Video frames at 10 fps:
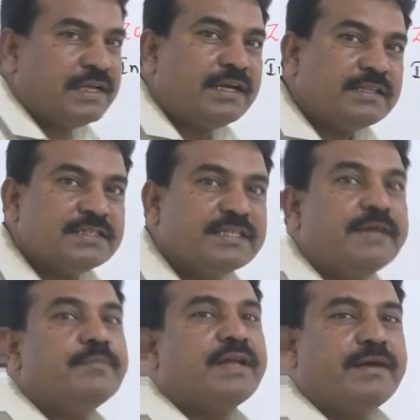At the
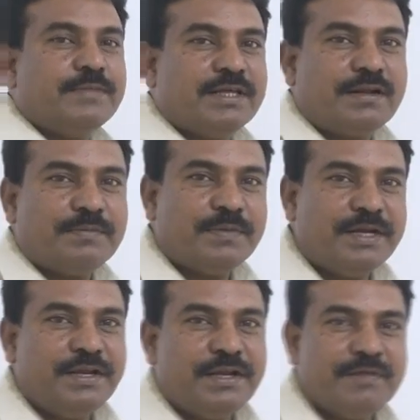same time, there are
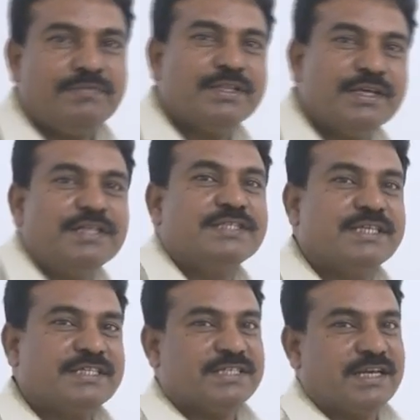plenty of other
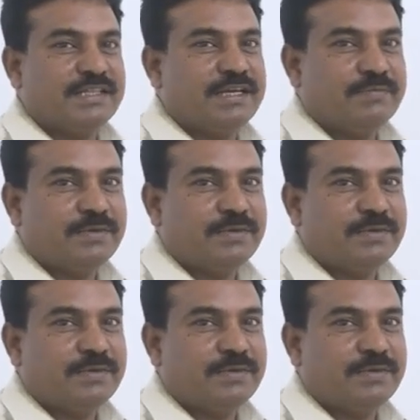insects are there.